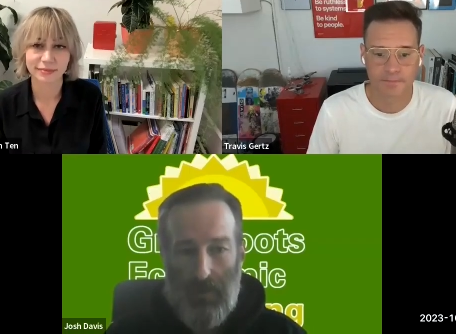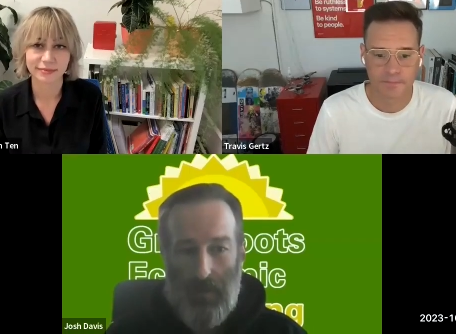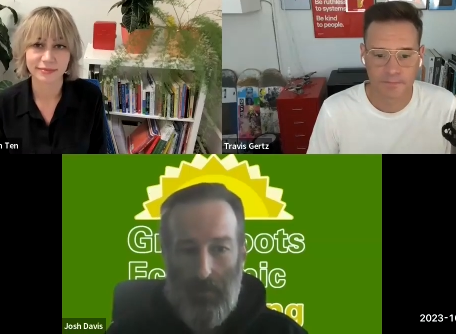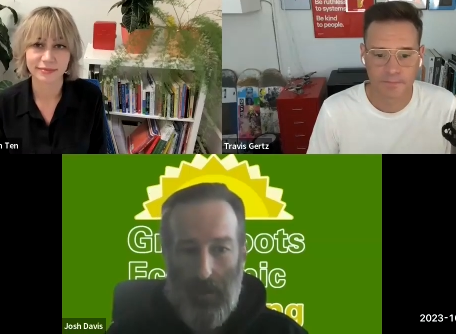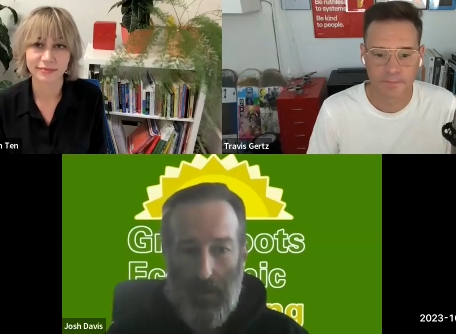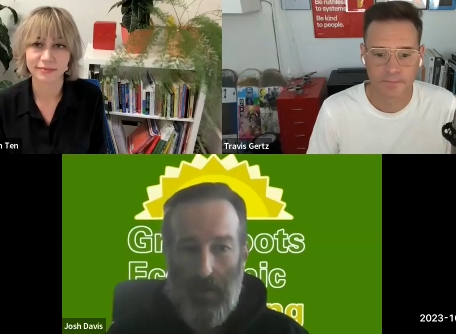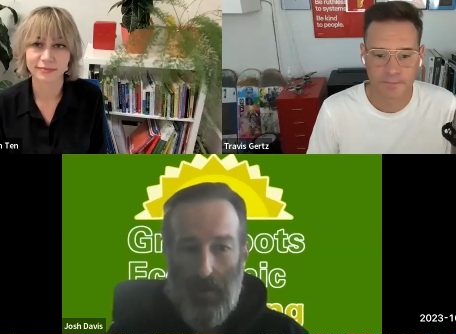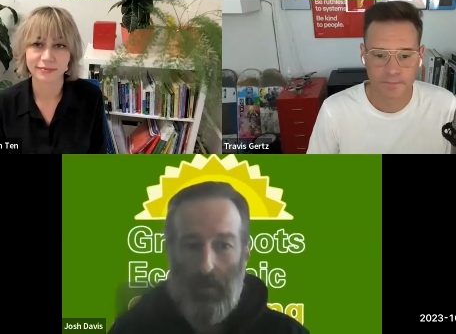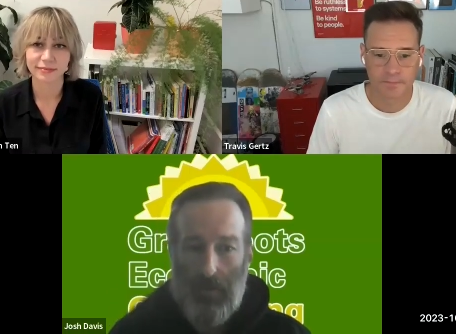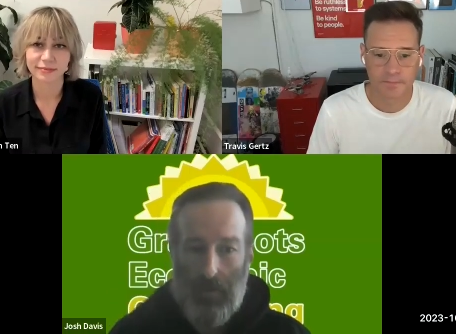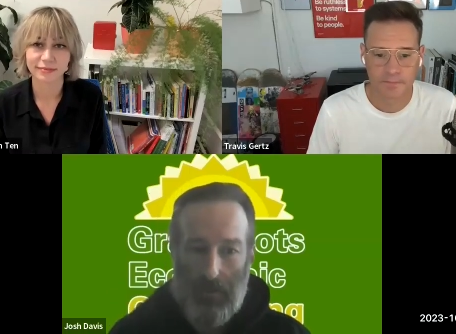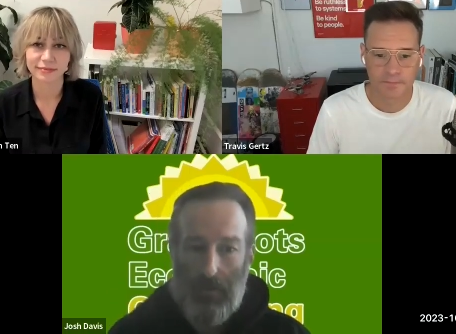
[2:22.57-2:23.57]
Speaker 1: but on
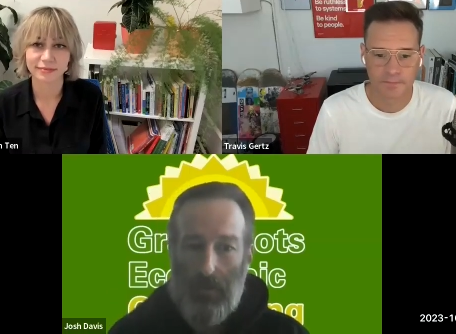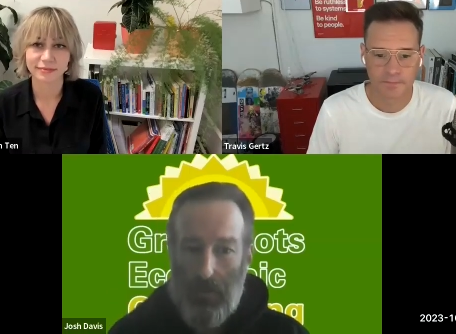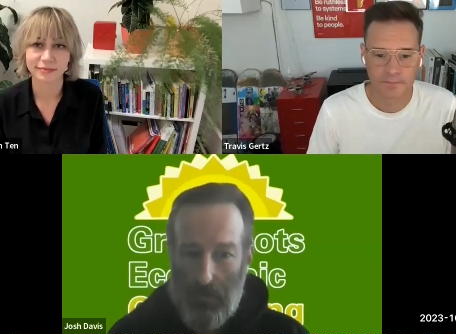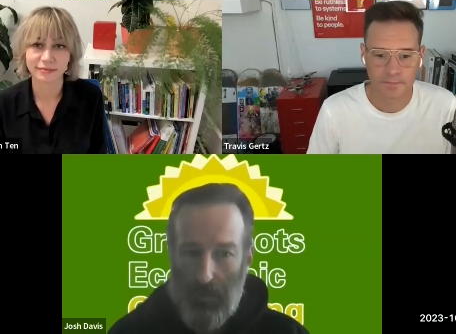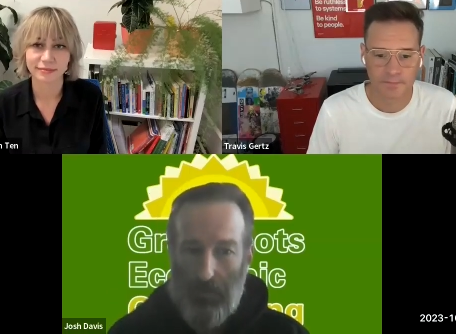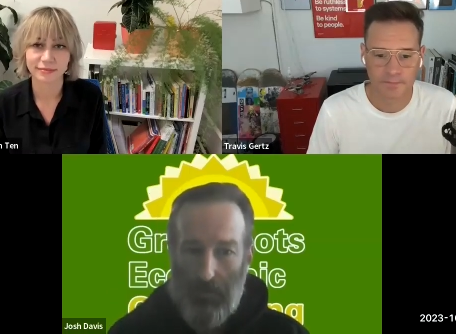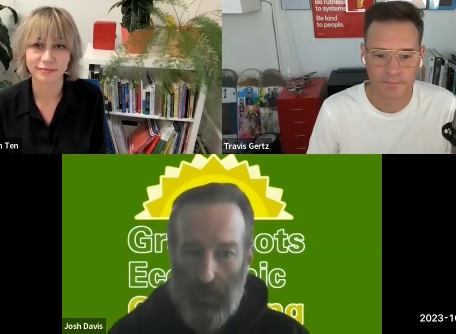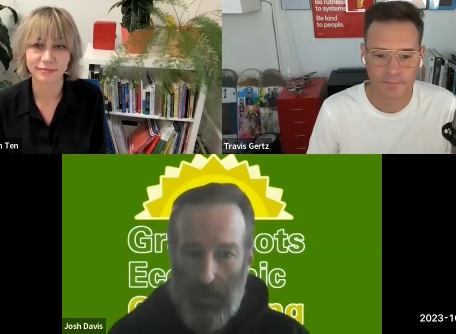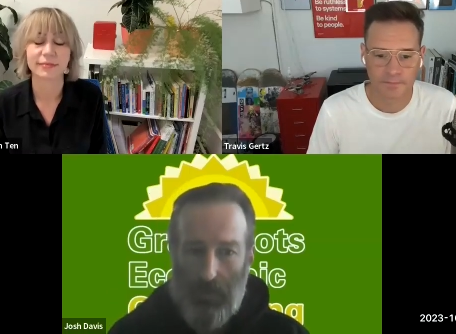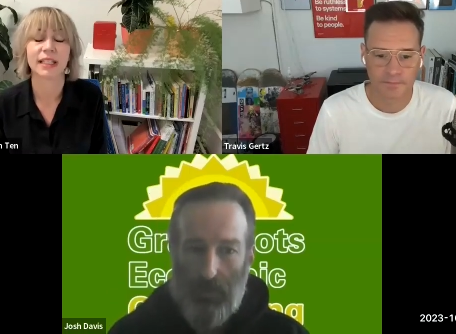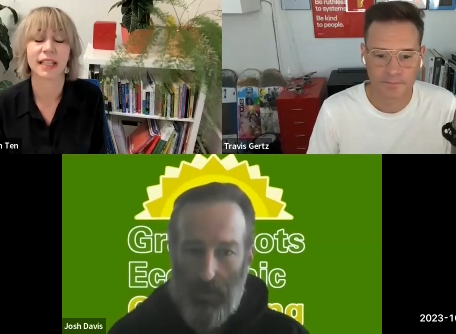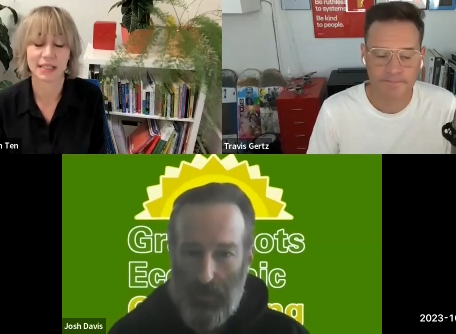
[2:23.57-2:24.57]
the human
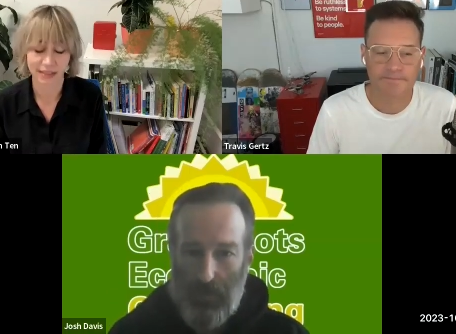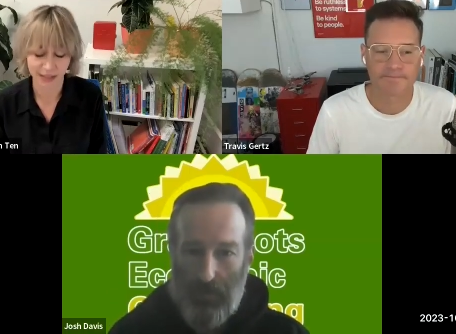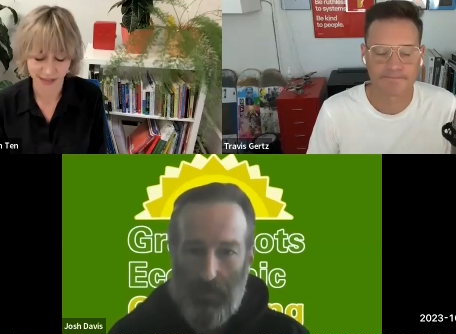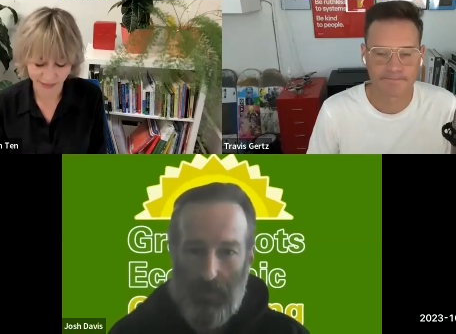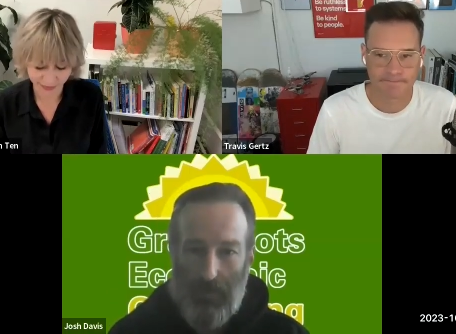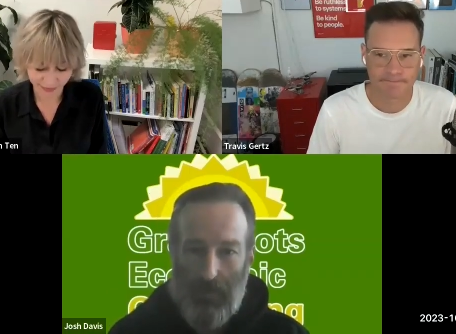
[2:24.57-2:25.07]
relationship yes.